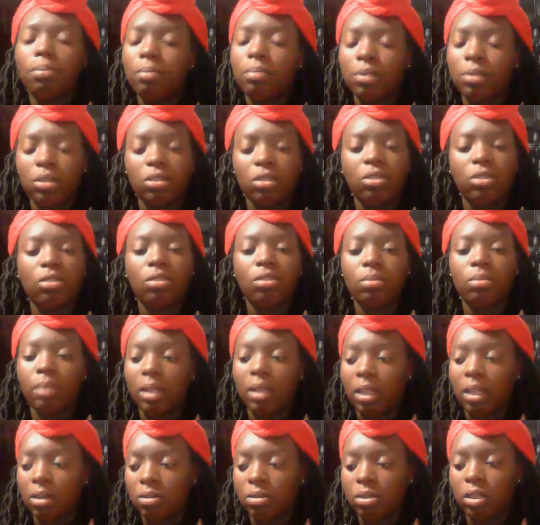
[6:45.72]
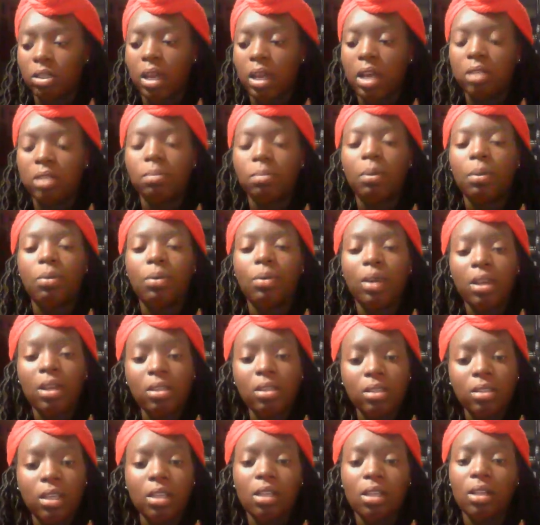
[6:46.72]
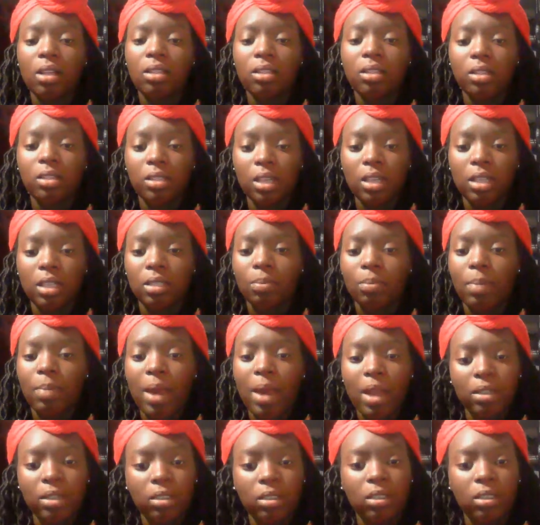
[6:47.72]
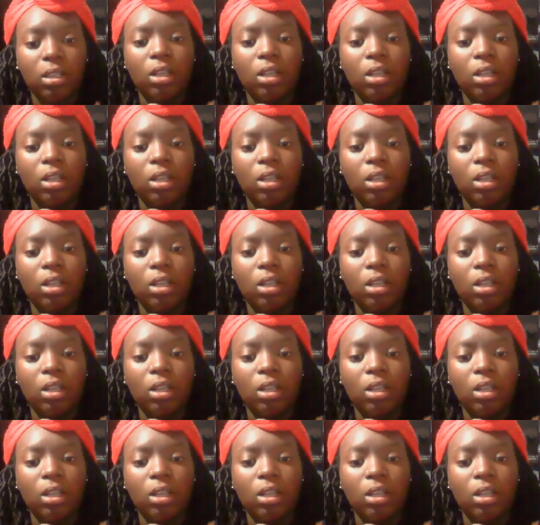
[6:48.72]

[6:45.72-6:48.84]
Excuse my language, guys, but when I say that this takes passion,